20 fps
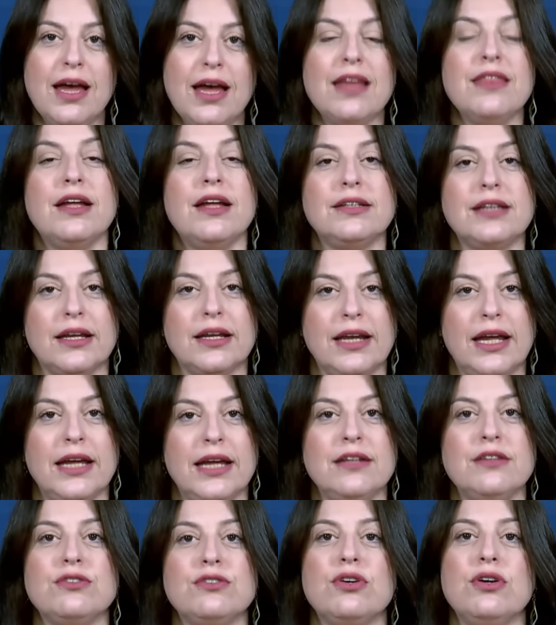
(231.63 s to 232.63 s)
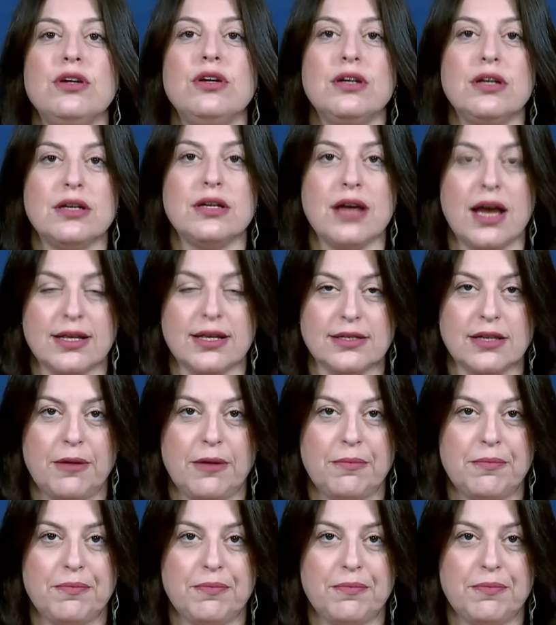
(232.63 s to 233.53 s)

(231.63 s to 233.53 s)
that can enter Gaza.